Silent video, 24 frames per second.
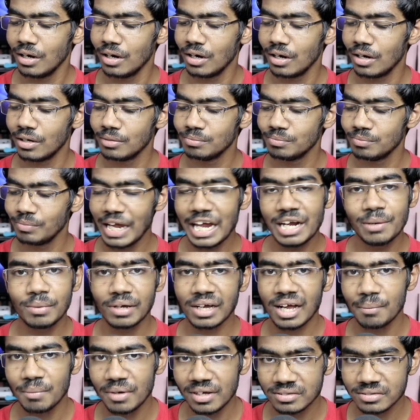8
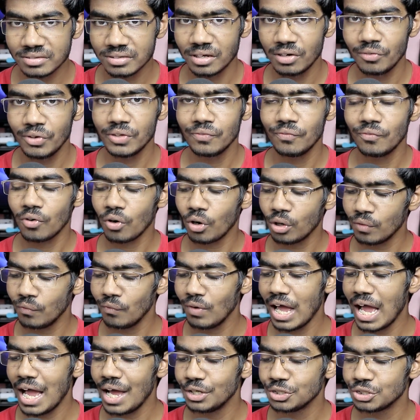megapixel with
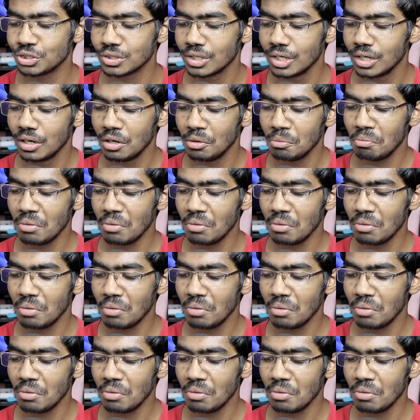front flash,